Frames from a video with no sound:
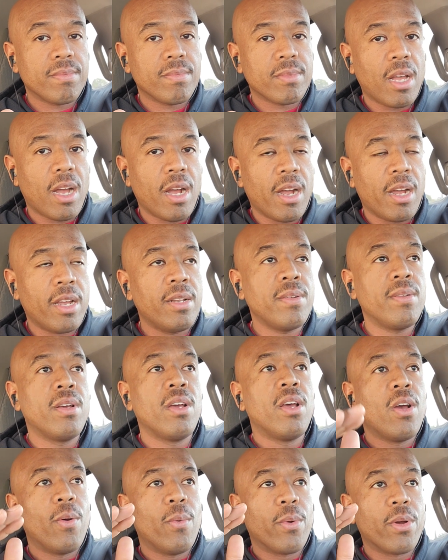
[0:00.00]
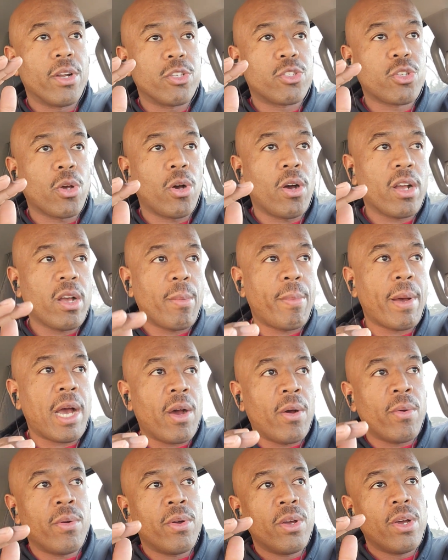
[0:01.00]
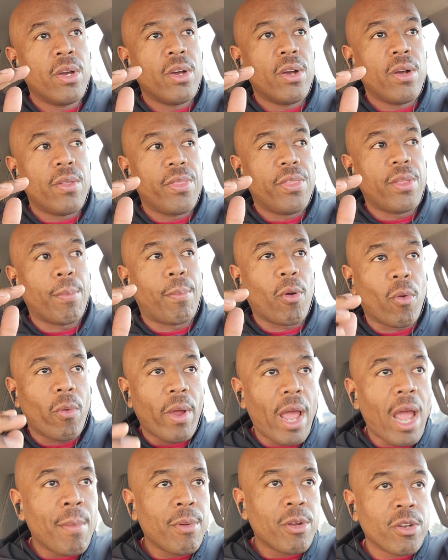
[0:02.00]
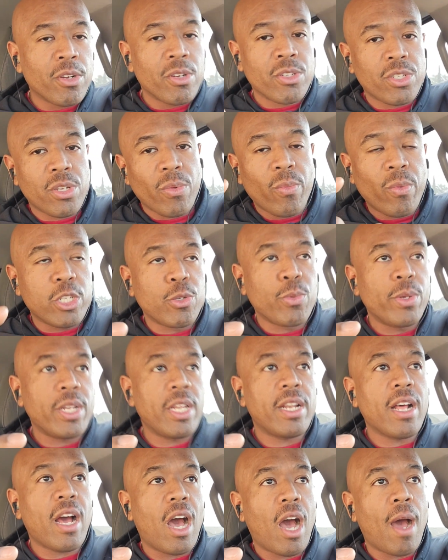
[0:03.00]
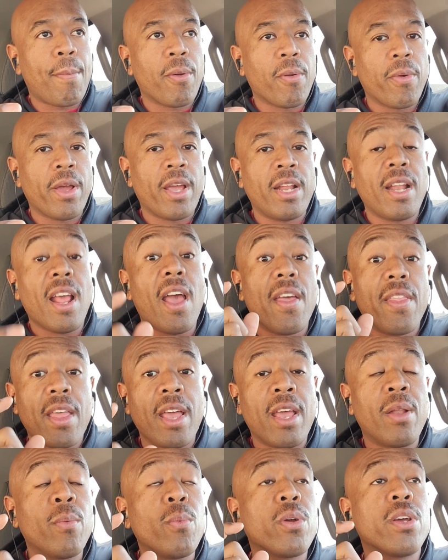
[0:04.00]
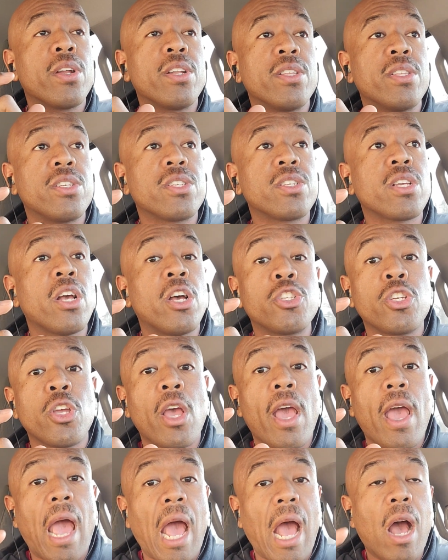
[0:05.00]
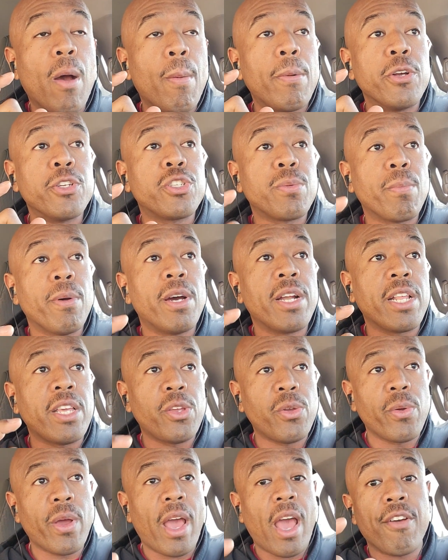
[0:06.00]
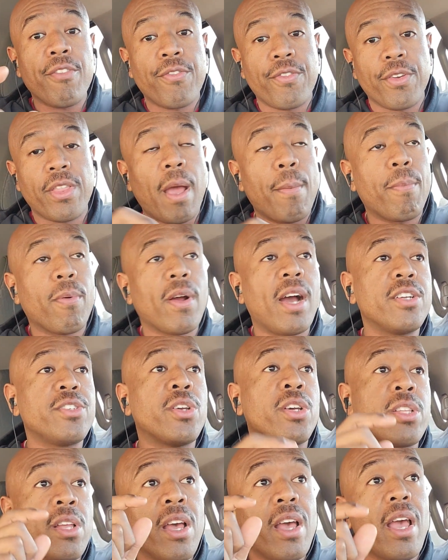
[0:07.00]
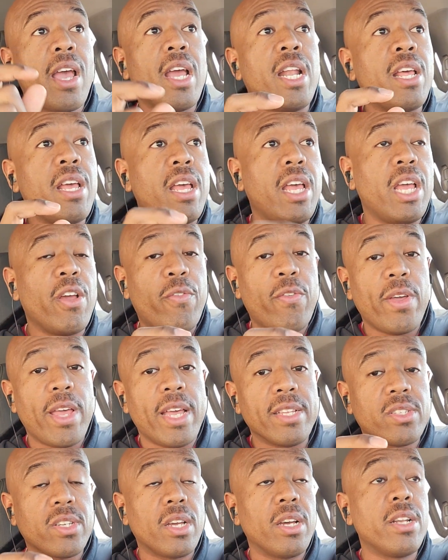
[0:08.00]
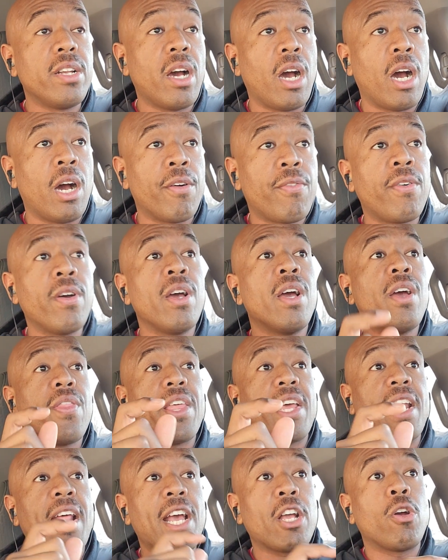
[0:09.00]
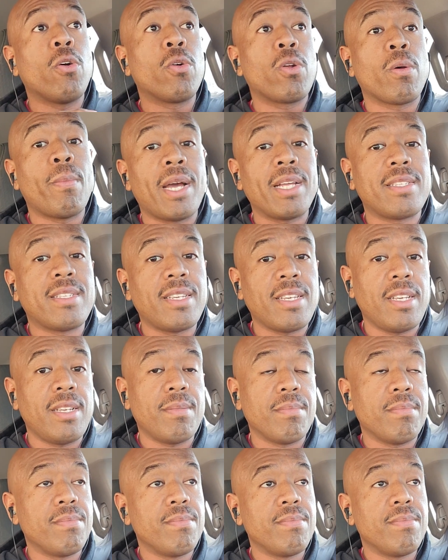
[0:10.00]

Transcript: all right? We're going to talk about the parameters in which we need to operate, and then we're going to discuss how much money you have for that project. And if it's enough, then I go to my team,